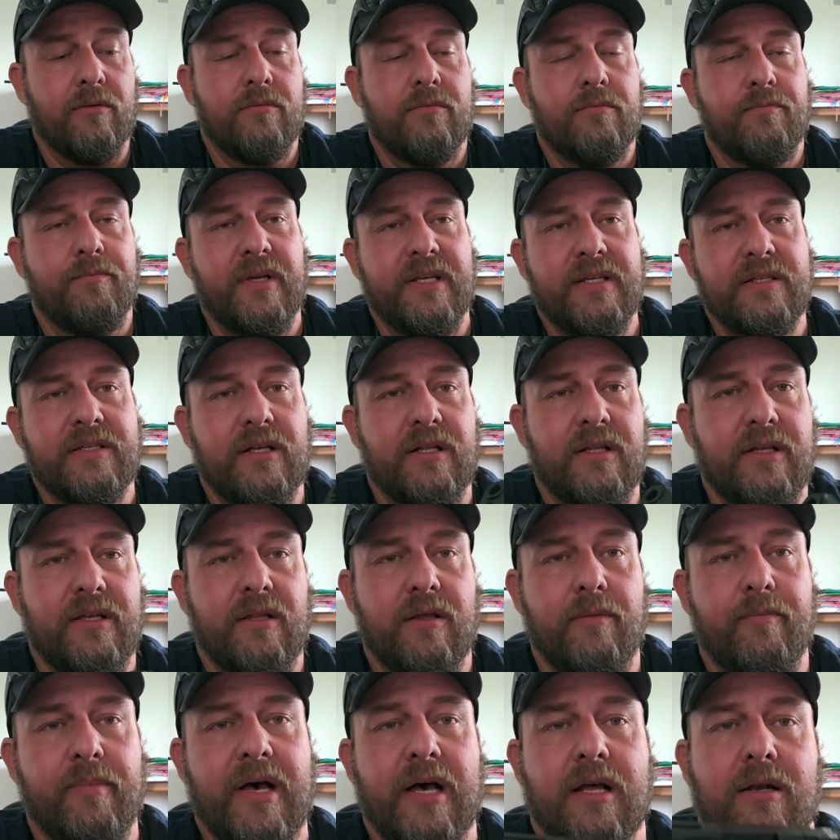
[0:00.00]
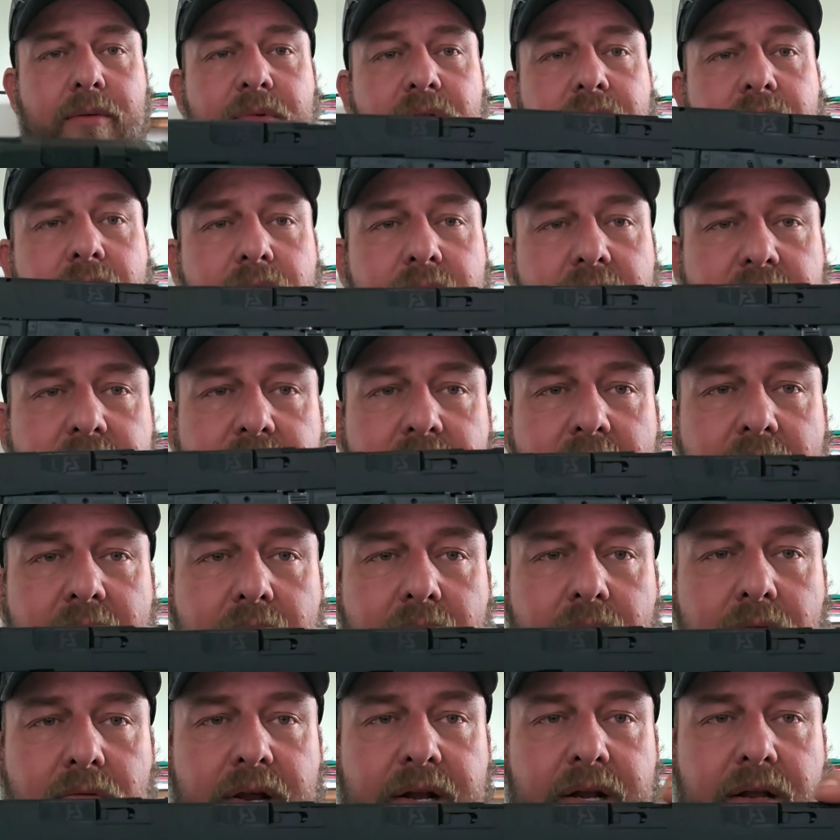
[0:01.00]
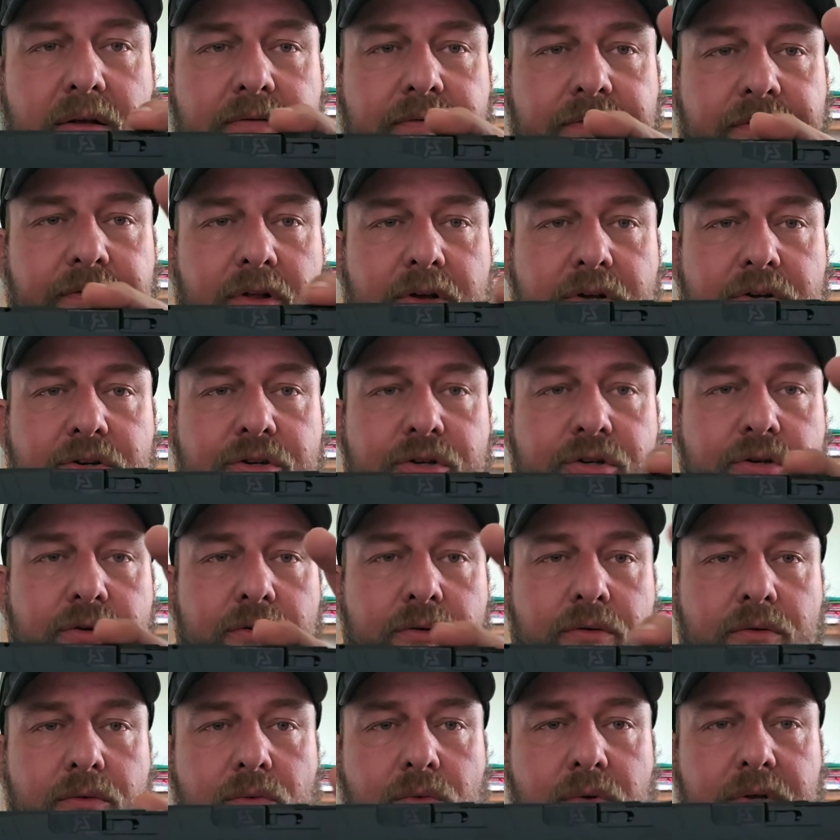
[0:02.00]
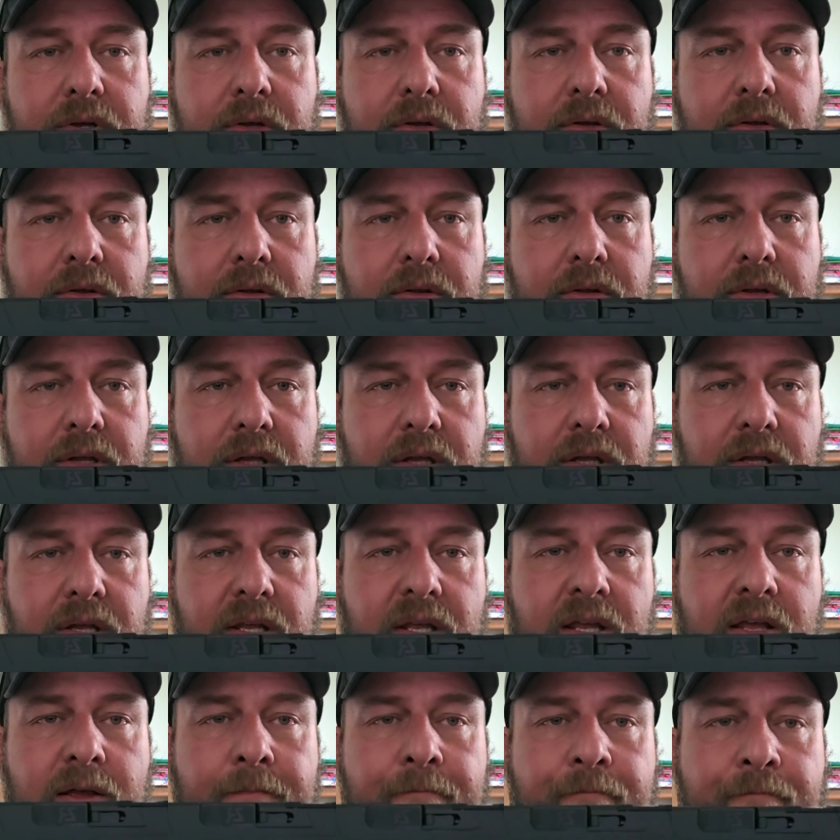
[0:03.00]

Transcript: basically the bottom of the red dot riding flush with the